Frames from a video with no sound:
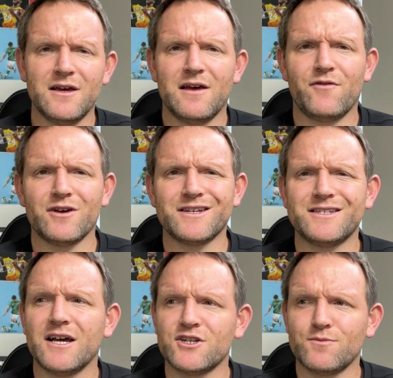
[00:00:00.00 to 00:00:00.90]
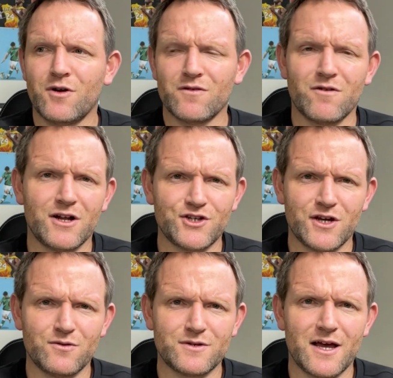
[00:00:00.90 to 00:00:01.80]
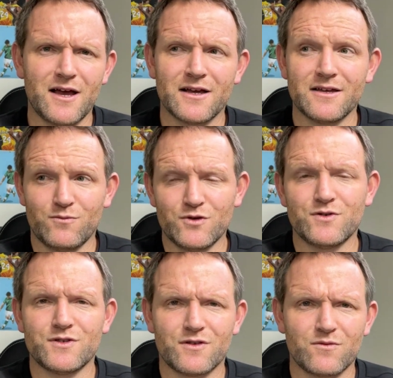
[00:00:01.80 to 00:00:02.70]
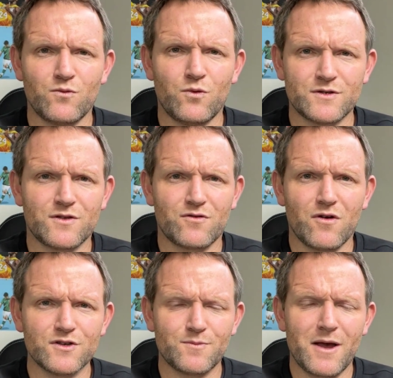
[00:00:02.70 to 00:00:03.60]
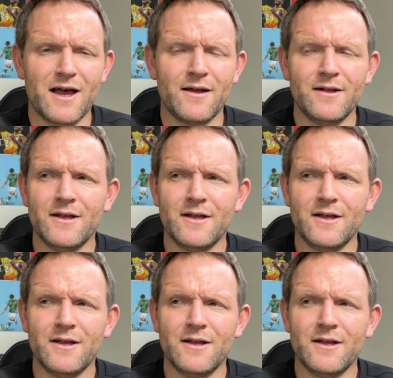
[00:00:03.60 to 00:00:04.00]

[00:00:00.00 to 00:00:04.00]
if I could touch my right channel target, which was the crossbar,